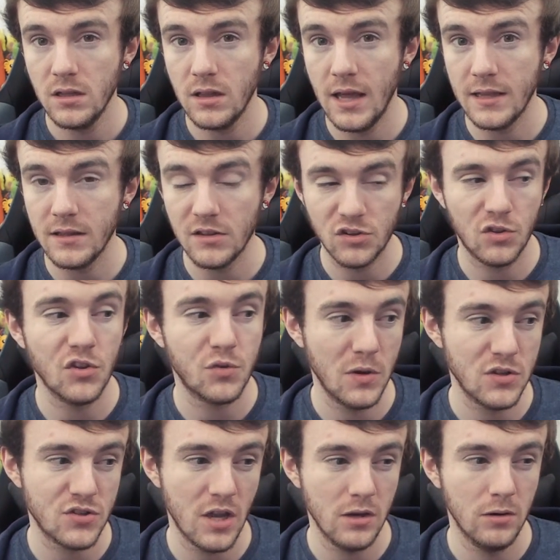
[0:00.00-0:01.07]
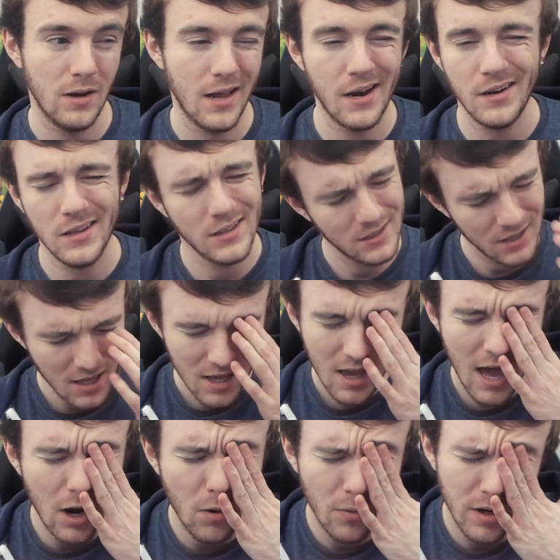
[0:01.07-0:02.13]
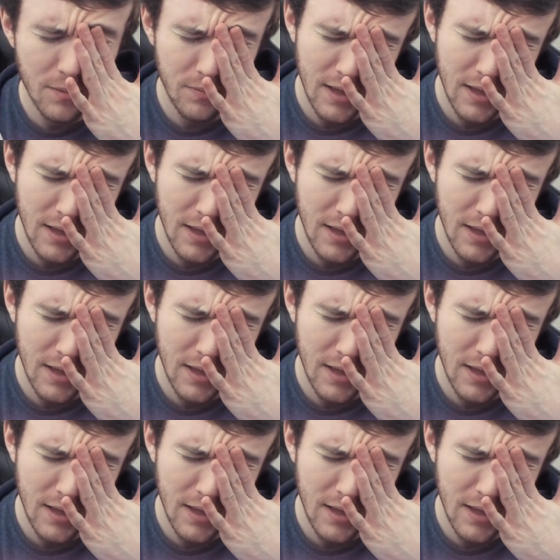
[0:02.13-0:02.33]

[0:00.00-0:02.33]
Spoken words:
like the Switch title. I don't want